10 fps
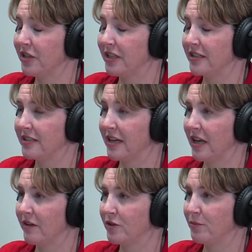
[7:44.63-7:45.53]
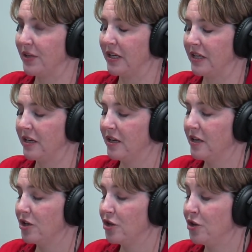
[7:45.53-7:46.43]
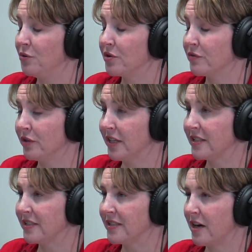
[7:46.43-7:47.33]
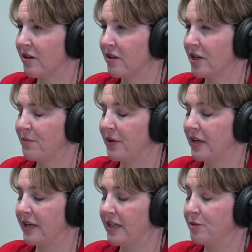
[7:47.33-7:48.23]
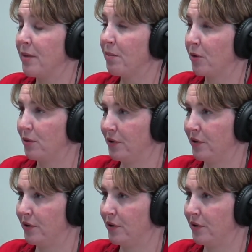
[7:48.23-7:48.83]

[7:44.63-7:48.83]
It doesn't have to be useful necessarily, but it's memorable.